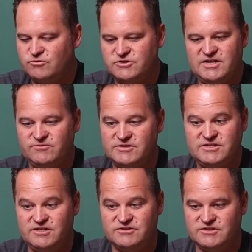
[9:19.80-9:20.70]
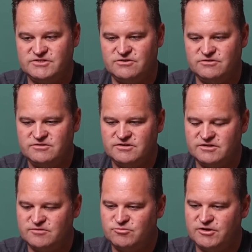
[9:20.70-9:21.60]
we'll just have to see as I start
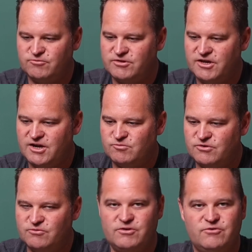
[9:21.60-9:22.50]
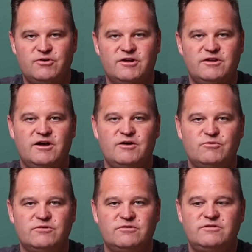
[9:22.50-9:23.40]
playing with the camera whether or not I
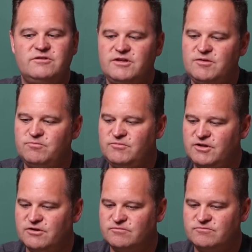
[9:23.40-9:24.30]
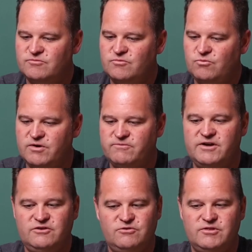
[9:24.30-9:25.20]
would keep, want to
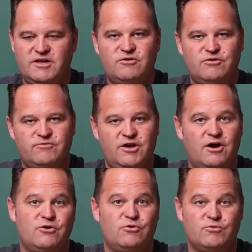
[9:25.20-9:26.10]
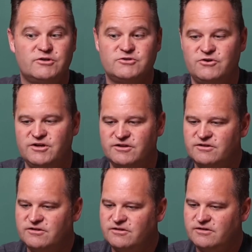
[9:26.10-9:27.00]
fine tune that, or if the auto works great.